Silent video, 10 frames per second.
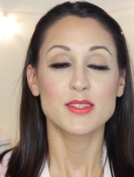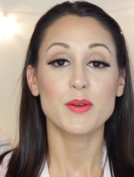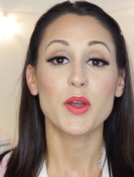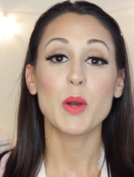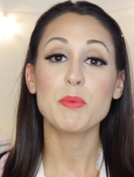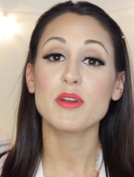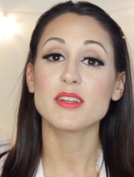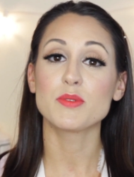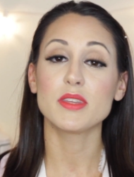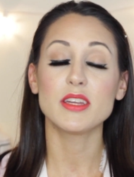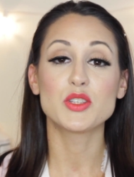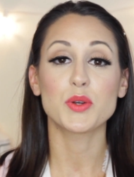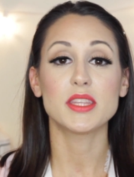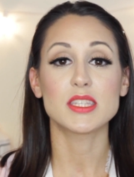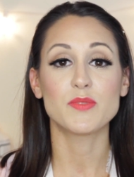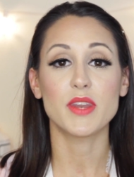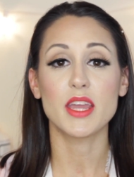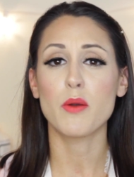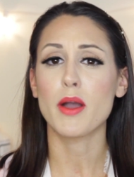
So I hope you guys really enjoyed this video.